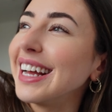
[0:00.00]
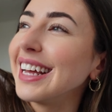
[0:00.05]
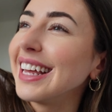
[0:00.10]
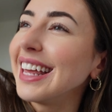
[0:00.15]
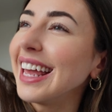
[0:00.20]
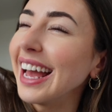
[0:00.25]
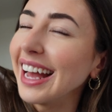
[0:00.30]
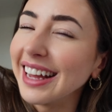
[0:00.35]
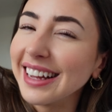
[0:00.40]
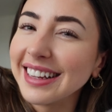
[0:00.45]

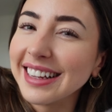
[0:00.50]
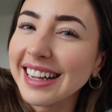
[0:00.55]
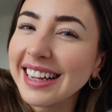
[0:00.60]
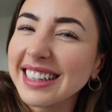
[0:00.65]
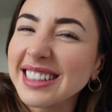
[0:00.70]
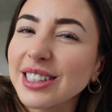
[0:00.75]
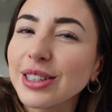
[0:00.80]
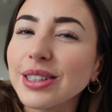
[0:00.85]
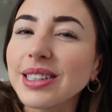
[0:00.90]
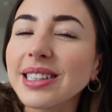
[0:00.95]
Yeah,
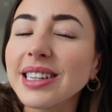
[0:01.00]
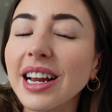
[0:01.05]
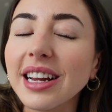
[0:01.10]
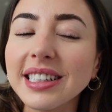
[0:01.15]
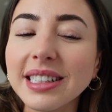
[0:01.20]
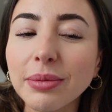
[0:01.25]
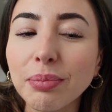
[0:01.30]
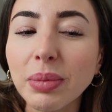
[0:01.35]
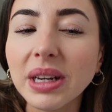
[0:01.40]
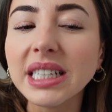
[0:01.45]
it's just
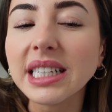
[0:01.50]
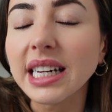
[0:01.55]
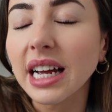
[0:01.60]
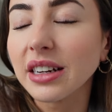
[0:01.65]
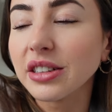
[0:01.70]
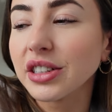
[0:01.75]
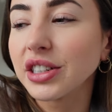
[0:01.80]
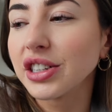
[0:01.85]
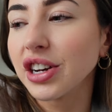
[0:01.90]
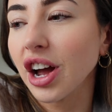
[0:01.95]
been
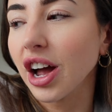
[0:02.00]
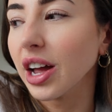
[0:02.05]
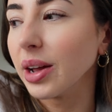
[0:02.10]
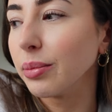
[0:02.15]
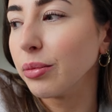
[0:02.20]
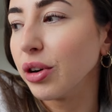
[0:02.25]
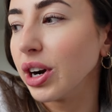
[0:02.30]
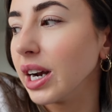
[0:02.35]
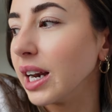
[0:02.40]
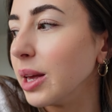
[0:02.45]
down to
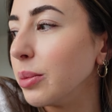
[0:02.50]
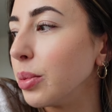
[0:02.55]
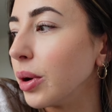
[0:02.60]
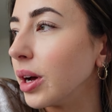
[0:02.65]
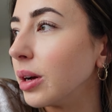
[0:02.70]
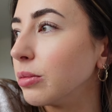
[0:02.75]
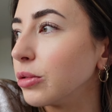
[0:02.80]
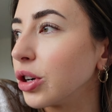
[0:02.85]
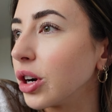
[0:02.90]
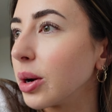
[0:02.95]
time really, but
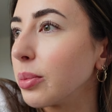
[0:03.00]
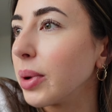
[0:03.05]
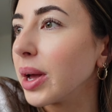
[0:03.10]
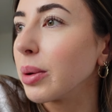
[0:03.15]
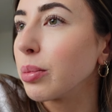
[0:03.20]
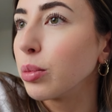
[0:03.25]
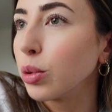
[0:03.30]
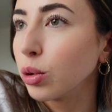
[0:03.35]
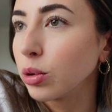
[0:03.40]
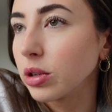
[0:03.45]
I'm trying to
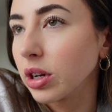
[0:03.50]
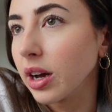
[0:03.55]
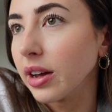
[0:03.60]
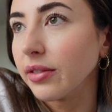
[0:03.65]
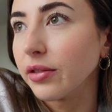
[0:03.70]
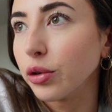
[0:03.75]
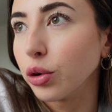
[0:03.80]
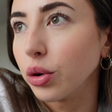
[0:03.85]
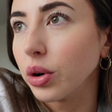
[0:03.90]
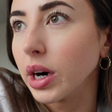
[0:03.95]
make more
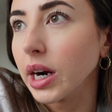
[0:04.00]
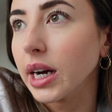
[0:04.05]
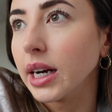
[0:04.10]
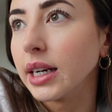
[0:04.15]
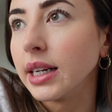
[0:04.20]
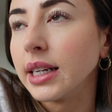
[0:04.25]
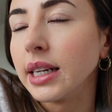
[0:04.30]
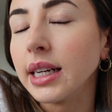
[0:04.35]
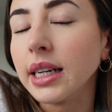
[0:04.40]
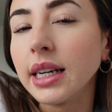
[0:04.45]
time for it.
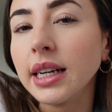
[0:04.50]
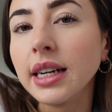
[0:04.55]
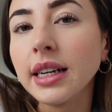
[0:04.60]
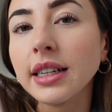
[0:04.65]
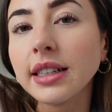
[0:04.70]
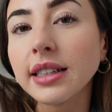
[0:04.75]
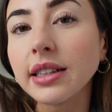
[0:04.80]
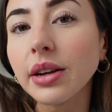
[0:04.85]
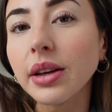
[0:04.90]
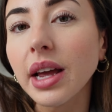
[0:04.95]

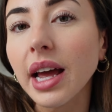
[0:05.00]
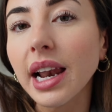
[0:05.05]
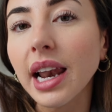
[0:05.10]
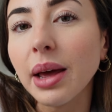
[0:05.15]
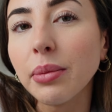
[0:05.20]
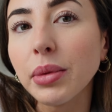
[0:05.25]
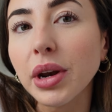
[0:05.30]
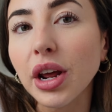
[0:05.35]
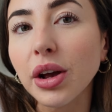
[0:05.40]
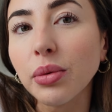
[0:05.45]
So yeah,
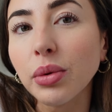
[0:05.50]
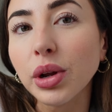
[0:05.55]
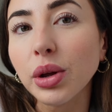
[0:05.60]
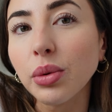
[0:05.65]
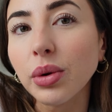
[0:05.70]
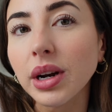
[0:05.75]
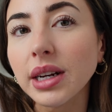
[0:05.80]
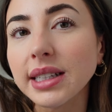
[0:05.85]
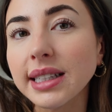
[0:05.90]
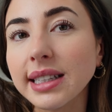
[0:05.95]
let me know what you
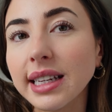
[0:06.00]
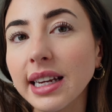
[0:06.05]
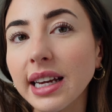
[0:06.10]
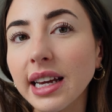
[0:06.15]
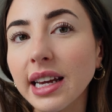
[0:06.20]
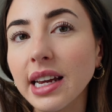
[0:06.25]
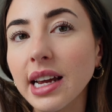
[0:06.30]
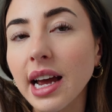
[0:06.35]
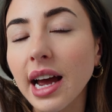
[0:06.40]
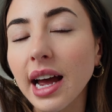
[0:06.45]
want to
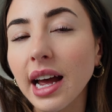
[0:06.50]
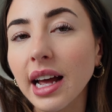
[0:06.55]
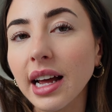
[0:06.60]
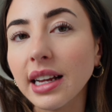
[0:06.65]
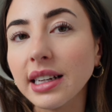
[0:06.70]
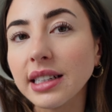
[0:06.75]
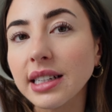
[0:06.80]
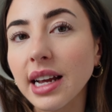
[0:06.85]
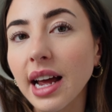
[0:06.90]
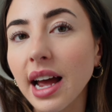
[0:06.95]
see
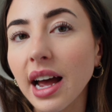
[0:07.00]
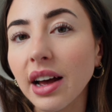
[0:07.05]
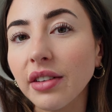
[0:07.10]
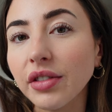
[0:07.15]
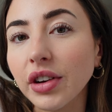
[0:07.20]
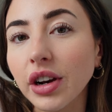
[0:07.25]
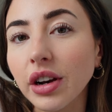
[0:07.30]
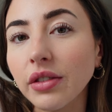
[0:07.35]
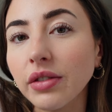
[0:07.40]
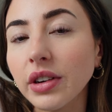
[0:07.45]
and have
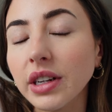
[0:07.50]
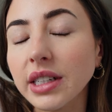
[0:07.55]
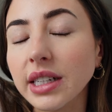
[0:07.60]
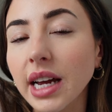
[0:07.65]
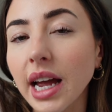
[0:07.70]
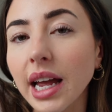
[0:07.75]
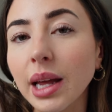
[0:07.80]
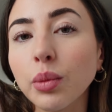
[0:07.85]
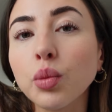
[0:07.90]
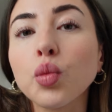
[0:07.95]
a lovely
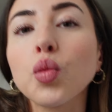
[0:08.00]
day.